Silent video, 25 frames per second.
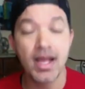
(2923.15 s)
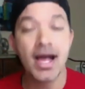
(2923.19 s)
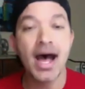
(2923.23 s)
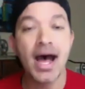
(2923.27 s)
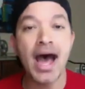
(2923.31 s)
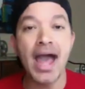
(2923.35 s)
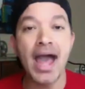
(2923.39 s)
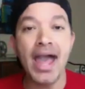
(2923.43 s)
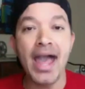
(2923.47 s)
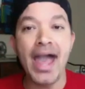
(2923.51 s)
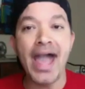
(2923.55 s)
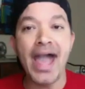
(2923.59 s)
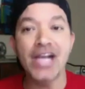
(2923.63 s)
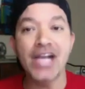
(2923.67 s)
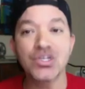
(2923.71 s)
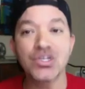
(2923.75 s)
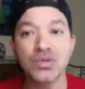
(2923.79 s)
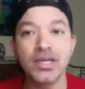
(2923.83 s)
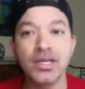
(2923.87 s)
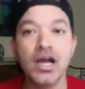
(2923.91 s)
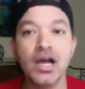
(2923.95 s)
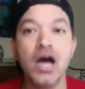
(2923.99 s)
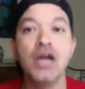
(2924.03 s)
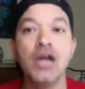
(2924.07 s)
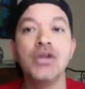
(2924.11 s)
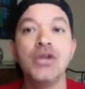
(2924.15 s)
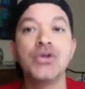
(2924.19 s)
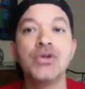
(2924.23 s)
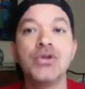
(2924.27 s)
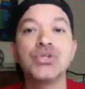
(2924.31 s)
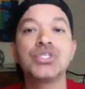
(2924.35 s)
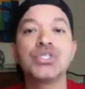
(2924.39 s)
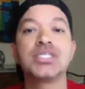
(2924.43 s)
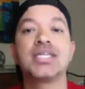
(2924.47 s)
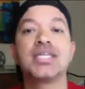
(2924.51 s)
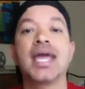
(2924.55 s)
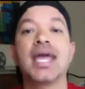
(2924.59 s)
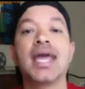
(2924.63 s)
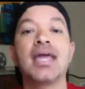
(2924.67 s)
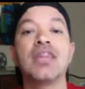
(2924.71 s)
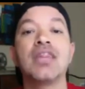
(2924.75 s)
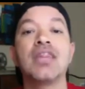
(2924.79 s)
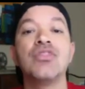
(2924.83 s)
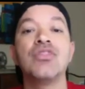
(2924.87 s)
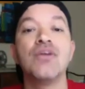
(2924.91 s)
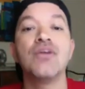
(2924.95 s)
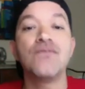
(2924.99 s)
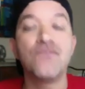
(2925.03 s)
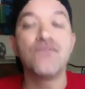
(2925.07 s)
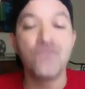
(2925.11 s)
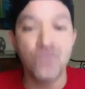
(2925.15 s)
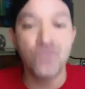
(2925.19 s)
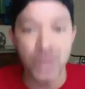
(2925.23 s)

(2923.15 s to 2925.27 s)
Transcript: I actually understand the